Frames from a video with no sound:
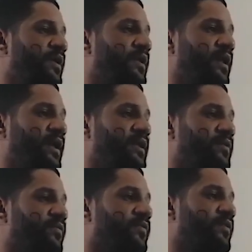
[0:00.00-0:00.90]
and
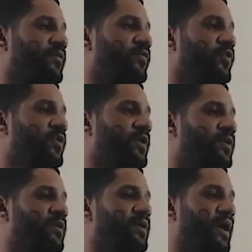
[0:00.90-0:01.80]
negative 4.
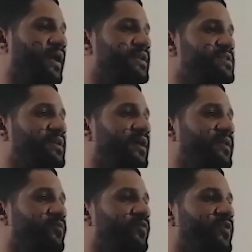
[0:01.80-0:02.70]
I can see
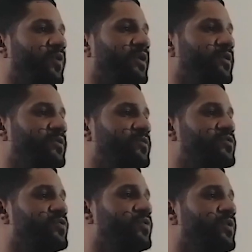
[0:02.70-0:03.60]
that moving 1,
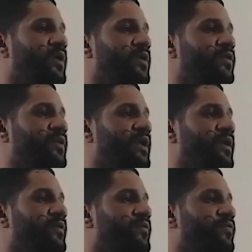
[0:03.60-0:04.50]
2,
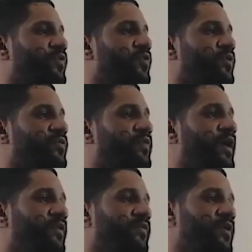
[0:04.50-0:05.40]
3, 4,
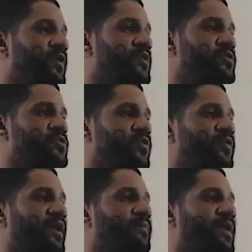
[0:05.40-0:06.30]
5. So
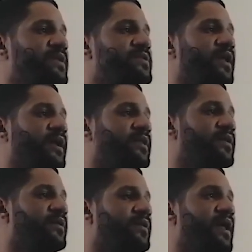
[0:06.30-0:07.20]
that means that
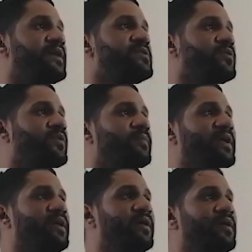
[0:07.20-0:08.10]
the answer will
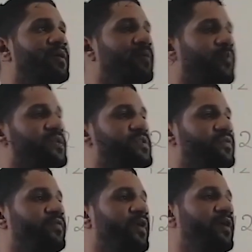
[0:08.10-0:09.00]
be
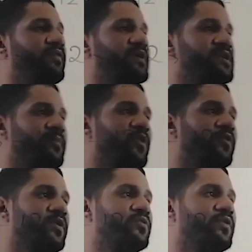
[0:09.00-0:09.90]
positive 5, as I'm
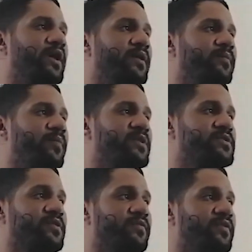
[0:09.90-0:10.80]
going to the
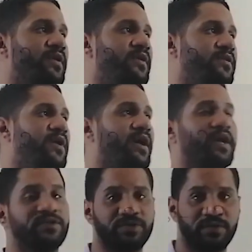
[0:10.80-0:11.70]
positive
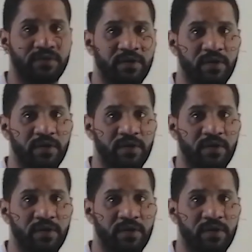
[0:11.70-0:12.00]
direction.